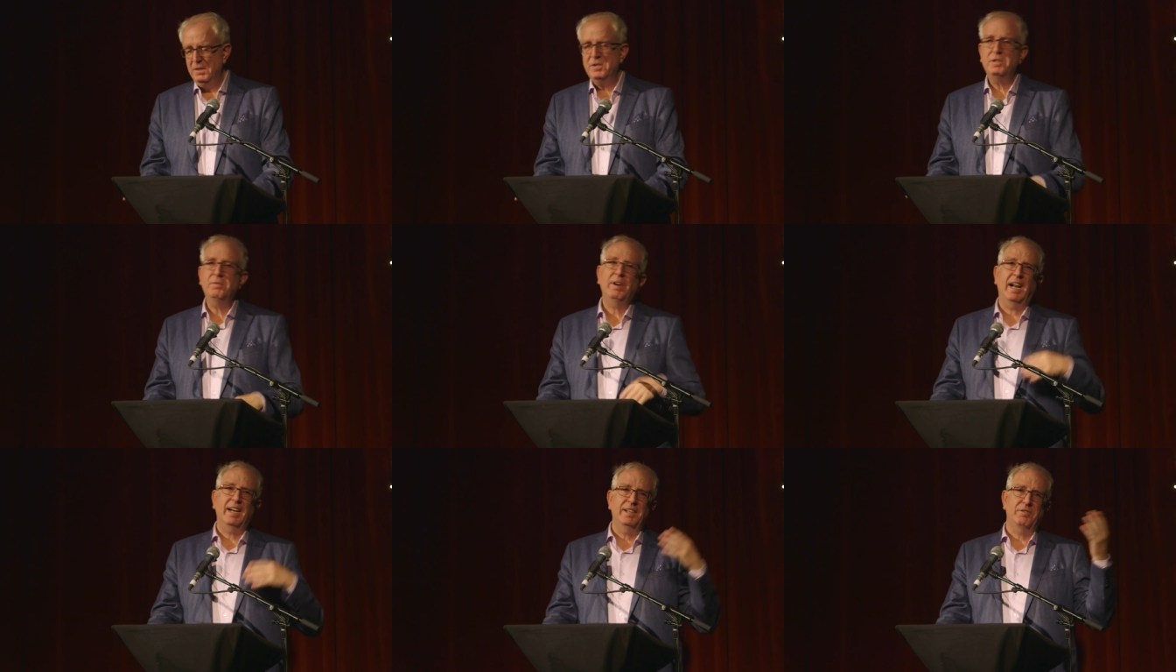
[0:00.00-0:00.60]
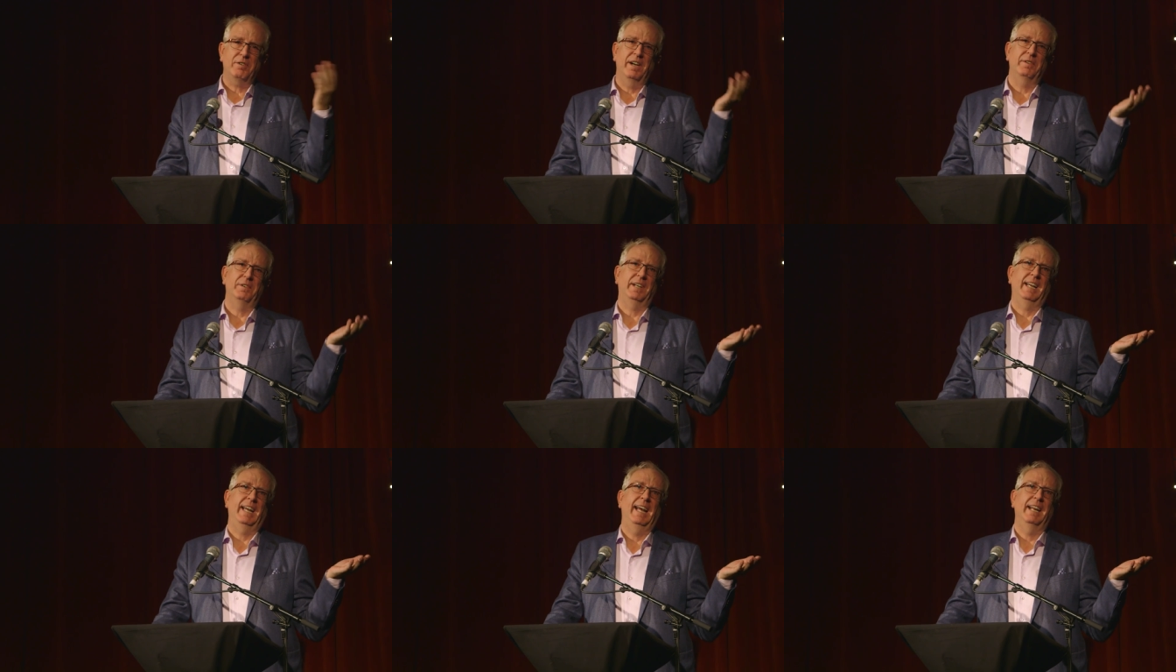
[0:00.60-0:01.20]
She rallied
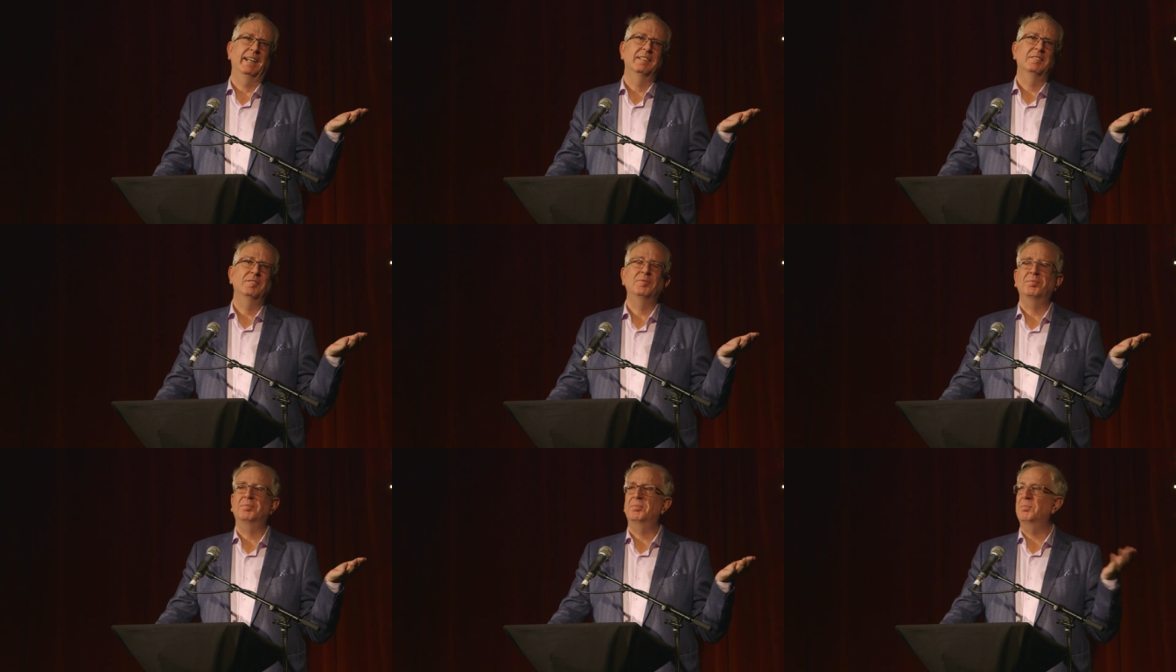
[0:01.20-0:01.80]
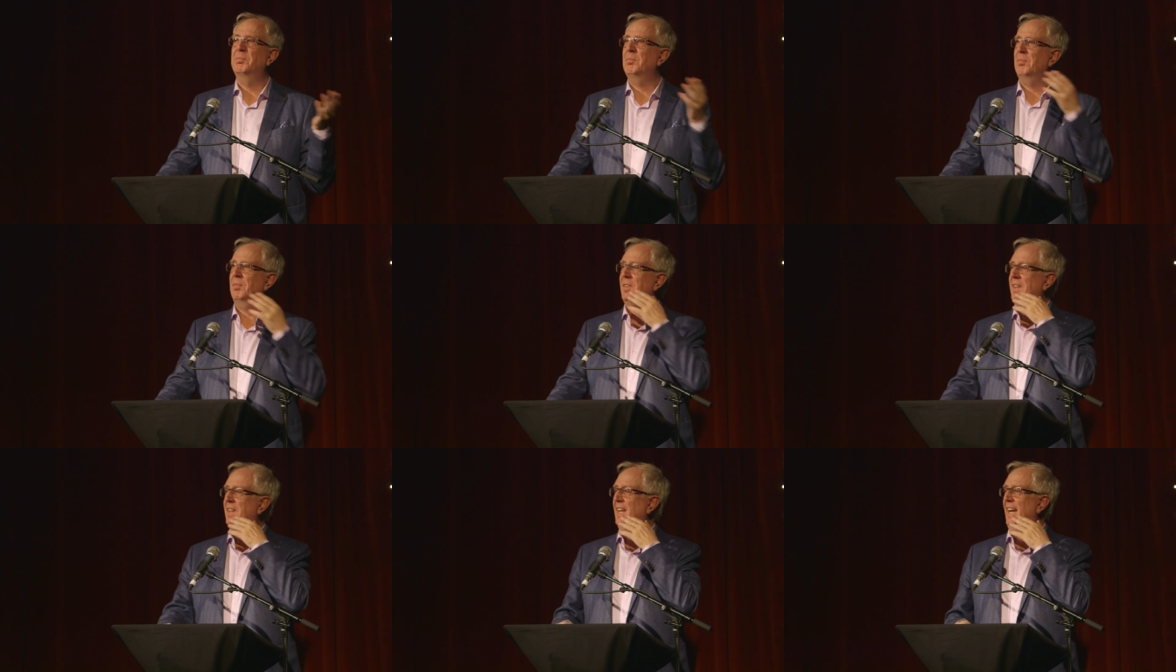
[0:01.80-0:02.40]
round again,
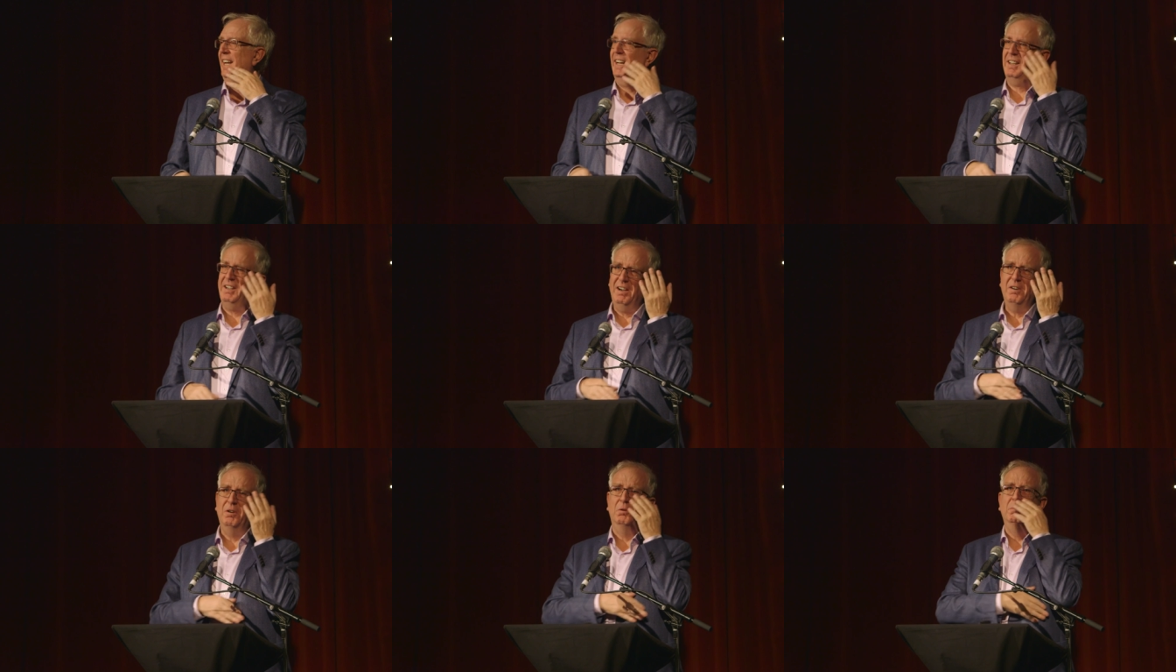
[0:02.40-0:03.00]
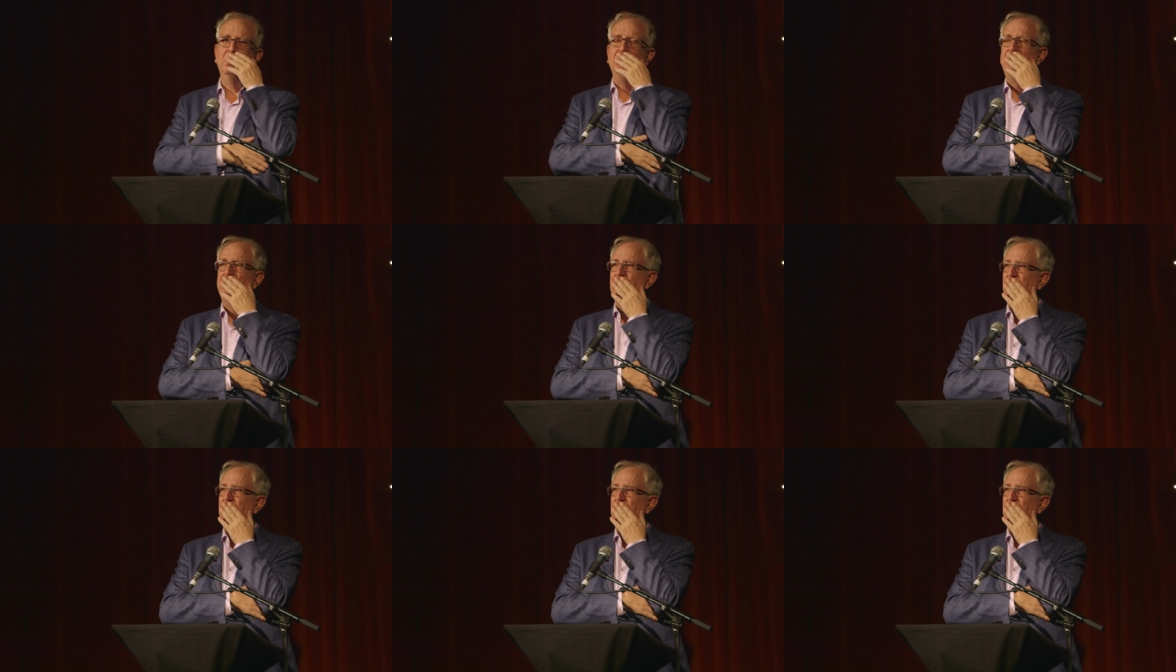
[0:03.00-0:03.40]
and I got home.